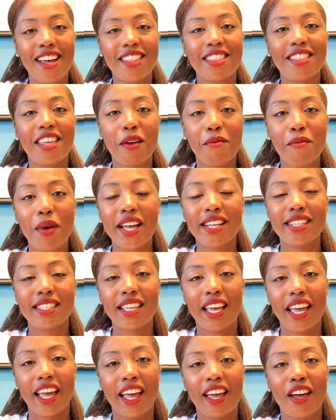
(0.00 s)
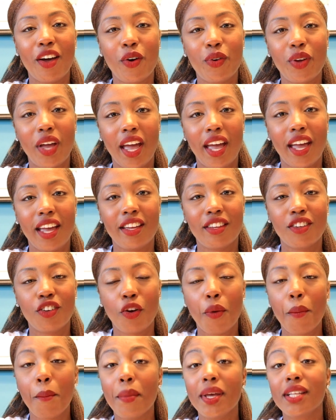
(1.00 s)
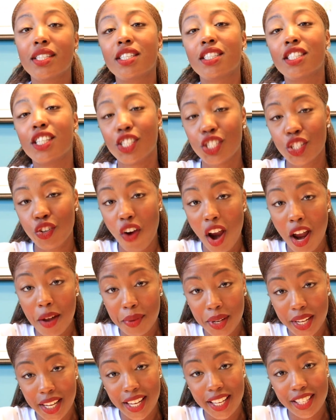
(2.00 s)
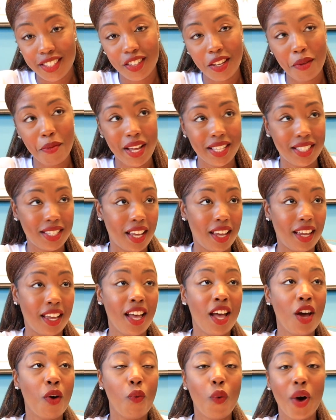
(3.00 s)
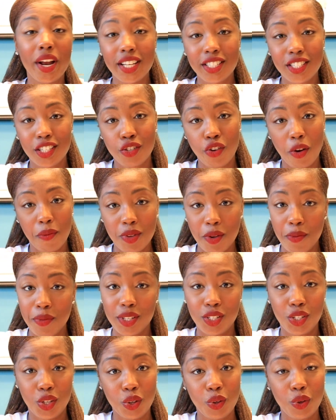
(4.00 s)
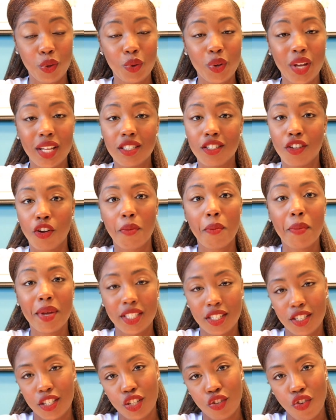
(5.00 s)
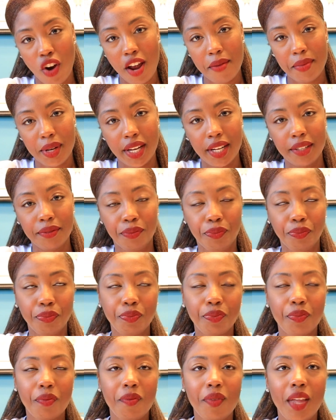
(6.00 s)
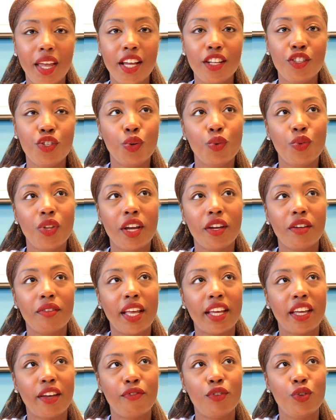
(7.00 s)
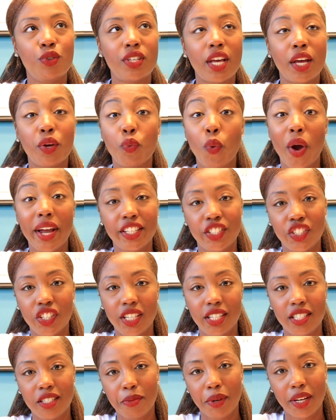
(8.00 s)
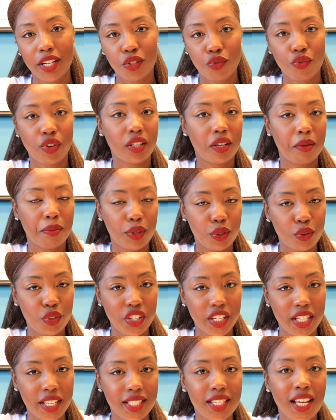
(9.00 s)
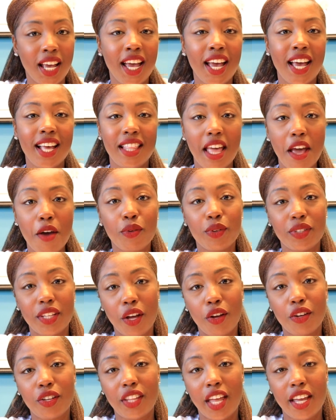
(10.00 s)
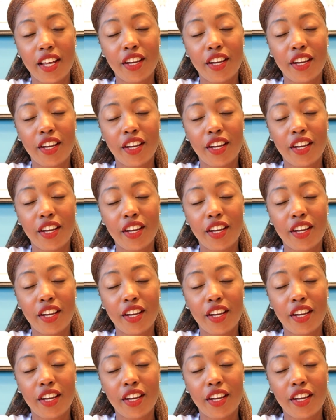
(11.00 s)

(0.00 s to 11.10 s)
they might say, okay, you're misdescribing it. So they might say, one is descriptive, but two, you're misdescribing it. And two, they, like if you said white jeans but it's really blue jeans, they